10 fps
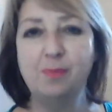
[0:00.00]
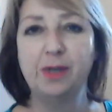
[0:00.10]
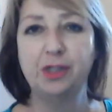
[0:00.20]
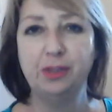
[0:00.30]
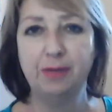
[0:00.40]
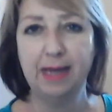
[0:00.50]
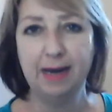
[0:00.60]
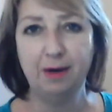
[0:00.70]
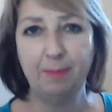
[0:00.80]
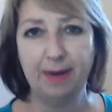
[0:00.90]
much you
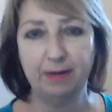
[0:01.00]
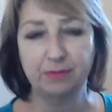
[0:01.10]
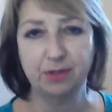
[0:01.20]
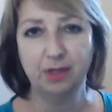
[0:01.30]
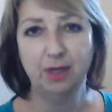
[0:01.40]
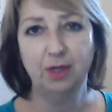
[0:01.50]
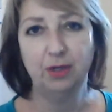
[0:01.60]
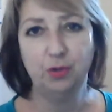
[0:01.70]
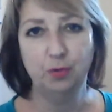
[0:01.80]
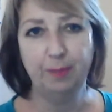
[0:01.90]
care about
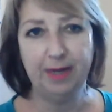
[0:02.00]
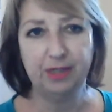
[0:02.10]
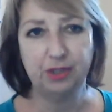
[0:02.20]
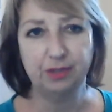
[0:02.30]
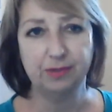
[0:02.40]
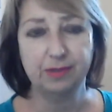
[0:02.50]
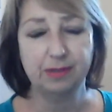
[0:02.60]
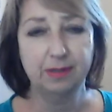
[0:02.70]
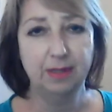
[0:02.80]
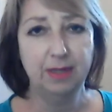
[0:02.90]
your patients.